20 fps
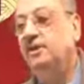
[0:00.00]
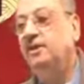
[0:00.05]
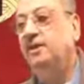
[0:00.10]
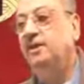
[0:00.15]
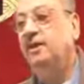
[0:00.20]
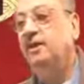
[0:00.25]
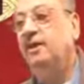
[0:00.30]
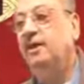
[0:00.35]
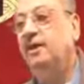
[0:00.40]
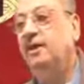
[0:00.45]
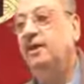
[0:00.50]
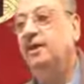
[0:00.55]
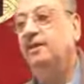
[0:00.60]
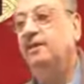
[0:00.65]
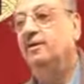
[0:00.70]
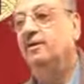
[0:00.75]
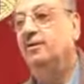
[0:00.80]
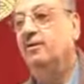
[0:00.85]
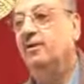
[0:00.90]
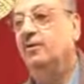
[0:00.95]

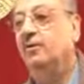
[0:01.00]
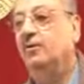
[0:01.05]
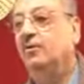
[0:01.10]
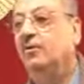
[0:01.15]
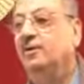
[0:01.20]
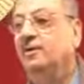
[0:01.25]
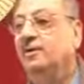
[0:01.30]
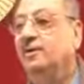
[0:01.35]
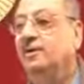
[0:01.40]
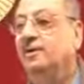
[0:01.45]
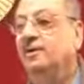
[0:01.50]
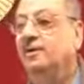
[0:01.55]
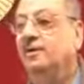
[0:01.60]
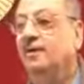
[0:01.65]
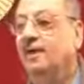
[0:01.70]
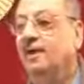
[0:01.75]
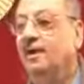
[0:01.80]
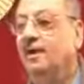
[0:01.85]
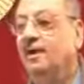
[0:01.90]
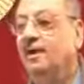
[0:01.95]
Not only the
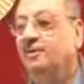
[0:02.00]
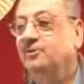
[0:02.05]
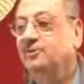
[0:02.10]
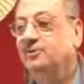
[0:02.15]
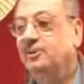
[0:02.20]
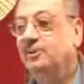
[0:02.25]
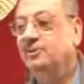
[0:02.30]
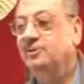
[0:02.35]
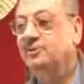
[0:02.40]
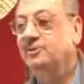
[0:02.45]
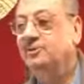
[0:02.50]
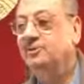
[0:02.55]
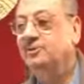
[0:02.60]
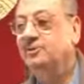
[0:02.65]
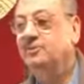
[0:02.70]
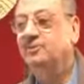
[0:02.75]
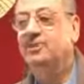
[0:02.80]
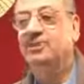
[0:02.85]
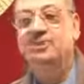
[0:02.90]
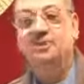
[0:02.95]
answers,
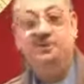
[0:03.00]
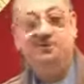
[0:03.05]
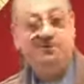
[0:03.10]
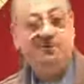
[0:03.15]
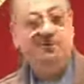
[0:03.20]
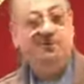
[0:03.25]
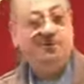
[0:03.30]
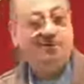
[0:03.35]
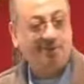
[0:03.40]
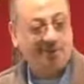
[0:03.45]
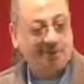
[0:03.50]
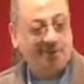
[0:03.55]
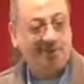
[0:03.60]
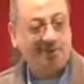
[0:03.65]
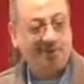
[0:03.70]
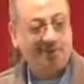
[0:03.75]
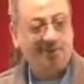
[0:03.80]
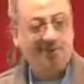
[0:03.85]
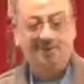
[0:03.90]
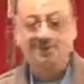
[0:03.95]
but even the
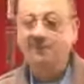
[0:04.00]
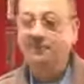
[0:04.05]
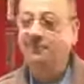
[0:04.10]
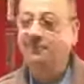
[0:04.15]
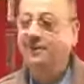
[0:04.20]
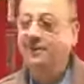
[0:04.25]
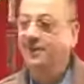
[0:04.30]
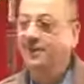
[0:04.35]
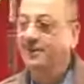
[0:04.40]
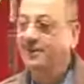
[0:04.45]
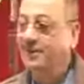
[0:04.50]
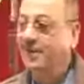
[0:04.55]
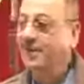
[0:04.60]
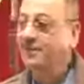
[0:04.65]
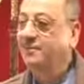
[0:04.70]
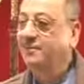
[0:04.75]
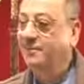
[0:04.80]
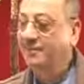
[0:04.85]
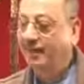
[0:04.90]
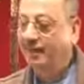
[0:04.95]
questions. If you get time,
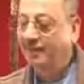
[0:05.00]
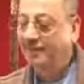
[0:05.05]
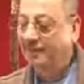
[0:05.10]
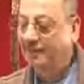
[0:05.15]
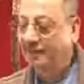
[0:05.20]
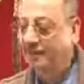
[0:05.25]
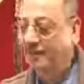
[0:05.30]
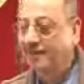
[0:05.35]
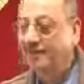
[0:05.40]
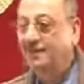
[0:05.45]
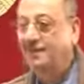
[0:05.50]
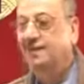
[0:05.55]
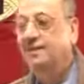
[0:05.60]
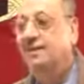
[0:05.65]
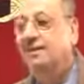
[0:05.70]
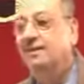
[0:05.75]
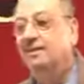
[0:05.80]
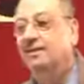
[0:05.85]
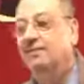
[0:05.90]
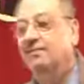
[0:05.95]
write it.
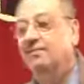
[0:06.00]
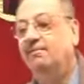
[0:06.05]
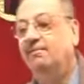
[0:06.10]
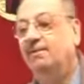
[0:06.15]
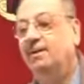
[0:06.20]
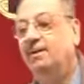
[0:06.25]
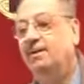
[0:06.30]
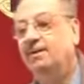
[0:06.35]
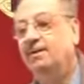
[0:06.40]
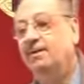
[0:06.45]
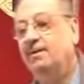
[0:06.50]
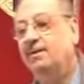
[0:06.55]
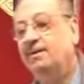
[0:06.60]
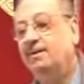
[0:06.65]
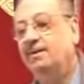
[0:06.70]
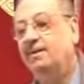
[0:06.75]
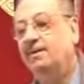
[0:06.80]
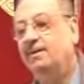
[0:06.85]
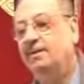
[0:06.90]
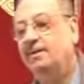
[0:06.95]
Will
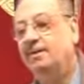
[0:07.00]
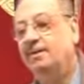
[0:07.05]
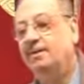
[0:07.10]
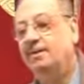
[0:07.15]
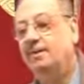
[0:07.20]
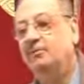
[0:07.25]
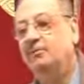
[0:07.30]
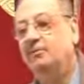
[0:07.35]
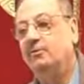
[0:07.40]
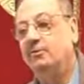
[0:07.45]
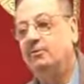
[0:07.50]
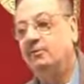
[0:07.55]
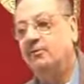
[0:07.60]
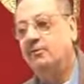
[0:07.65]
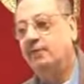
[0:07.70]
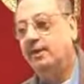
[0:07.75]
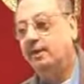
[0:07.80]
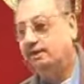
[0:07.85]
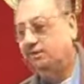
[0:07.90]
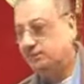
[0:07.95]
give you
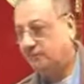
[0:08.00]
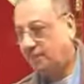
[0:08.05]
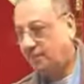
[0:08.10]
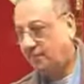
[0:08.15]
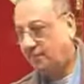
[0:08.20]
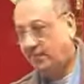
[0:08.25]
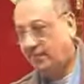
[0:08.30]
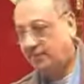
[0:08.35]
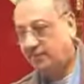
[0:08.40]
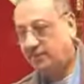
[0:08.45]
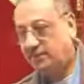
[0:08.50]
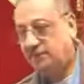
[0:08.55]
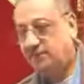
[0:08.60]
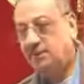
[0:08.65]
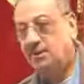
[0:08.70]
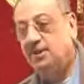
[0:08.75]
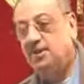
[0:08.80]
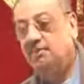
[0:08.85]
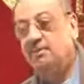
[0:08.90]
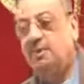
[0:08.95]
extra practice.
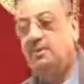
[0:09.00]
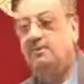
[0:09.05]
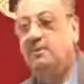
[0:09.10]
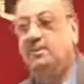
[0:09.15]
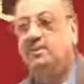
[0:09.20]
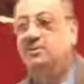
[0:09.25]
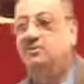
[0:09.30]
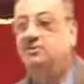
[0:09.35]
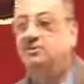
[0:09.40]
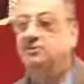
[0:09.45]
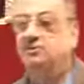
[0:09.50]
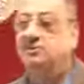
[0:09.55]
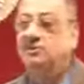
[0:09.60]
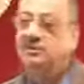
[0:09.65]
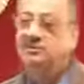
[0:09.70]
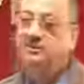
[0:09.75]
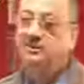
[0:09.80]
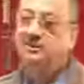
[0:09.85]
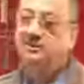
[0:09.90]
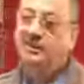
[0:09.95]
But brothers and sisters, as
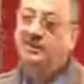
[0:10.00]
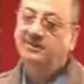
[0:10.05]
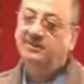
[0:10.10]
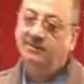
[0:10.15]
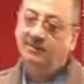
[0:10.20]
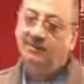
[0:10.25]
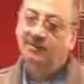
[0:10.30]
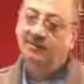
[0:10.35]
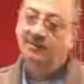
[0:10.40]
I said,